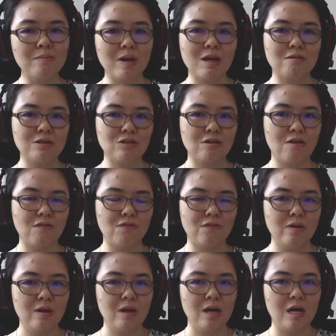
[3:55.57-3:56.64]
Microsoft
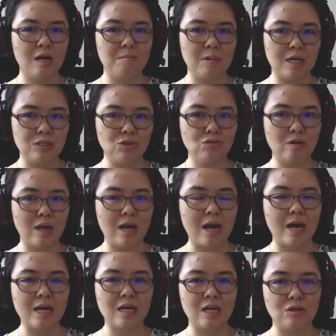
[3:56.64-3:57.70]
Azure
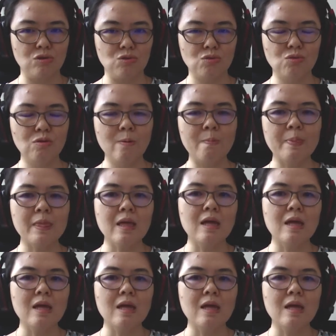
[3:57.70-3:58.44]
AI can do.